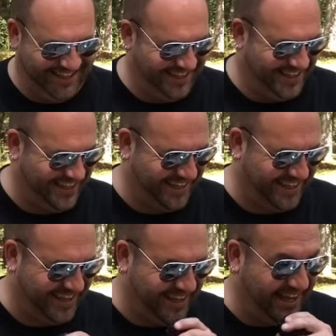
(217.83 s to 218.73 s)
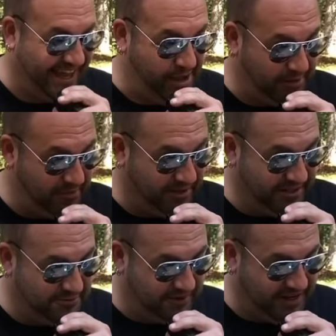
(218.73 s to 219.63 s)
5'9", Arizona. Am I
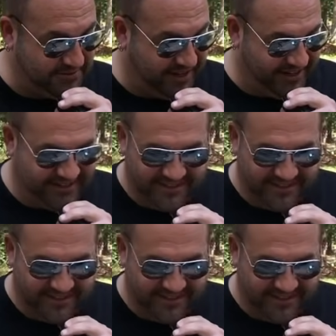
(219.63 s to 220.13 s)
really 5'9"?